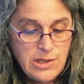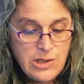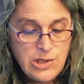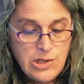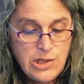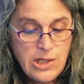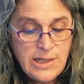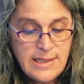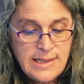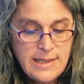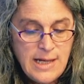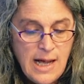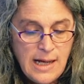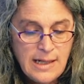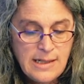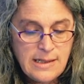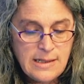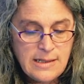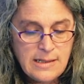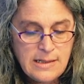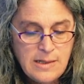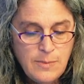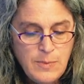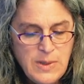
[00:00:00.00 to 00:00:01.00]
Just
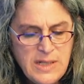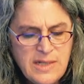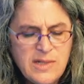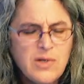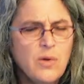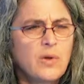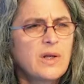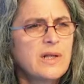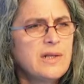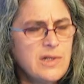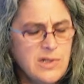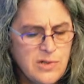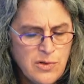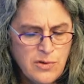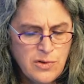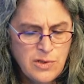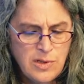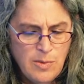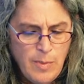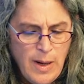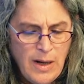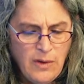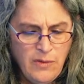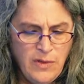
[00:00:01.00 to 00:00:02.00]
not to be so
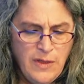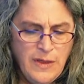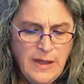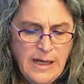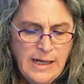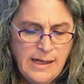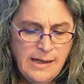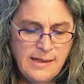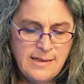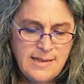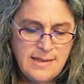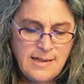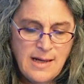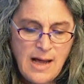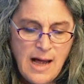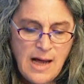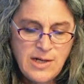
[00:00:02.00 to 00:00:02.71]
concerned about things.